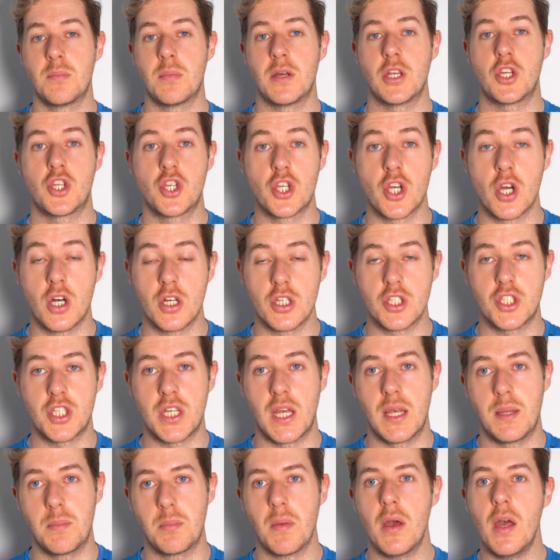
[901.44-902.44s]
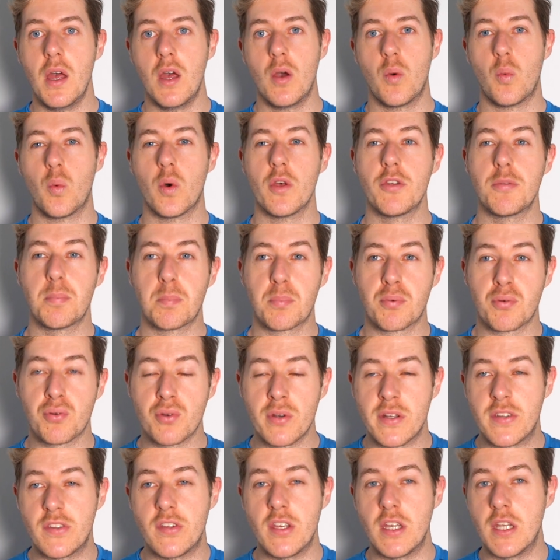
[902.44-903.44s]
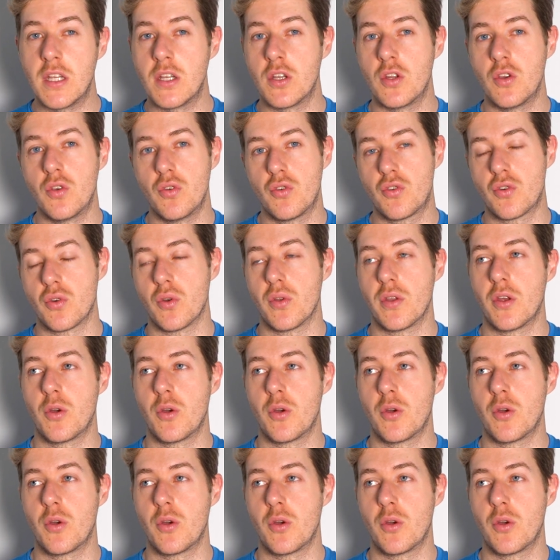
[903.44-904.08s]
my shot shape was pretty neutral.